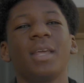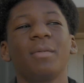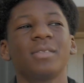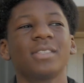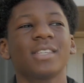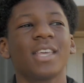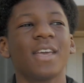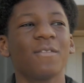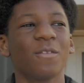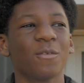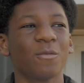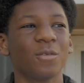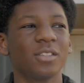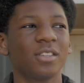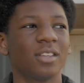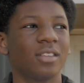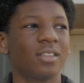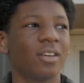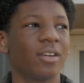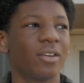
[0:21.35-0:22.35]
name is Kevin
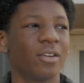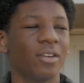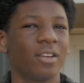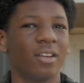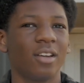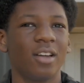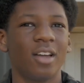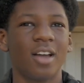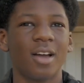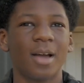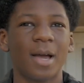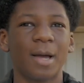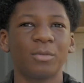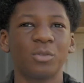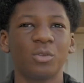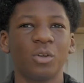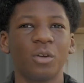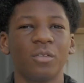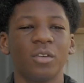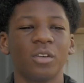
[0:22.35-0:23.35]
Reese III. I'm
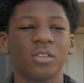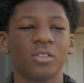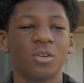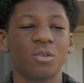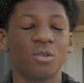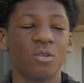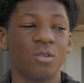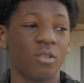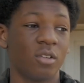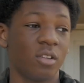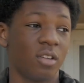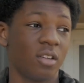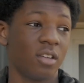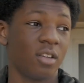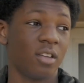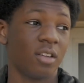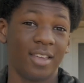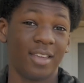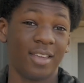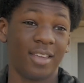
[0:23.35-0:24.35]
12 years old,
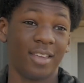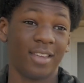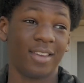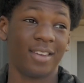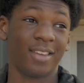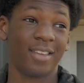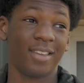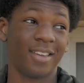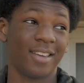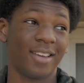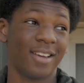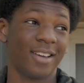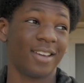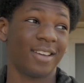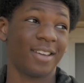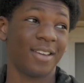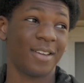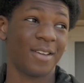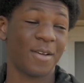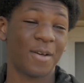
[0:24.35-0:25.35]

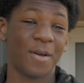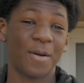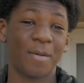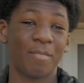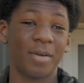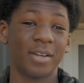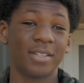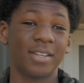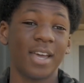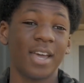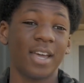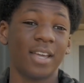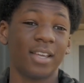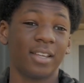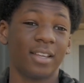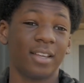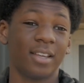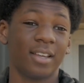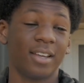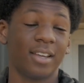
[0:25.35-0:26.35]
and my
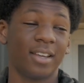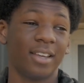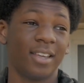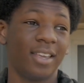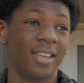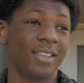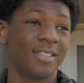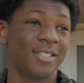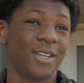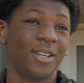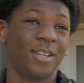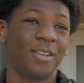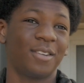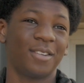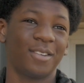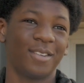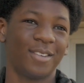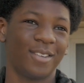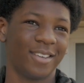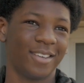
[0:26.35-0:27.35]
dad, he's in jail.
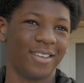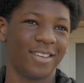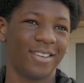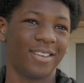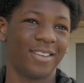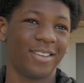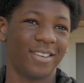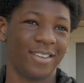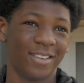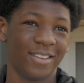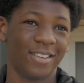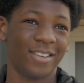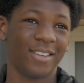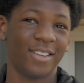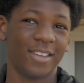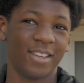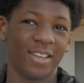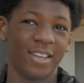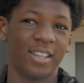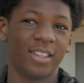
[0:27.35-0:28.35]

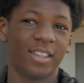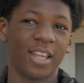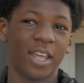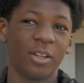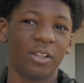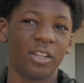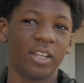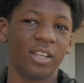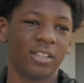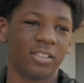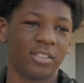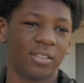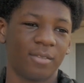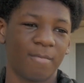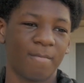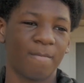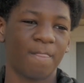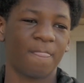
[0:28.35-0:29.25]
Lionel Lakes.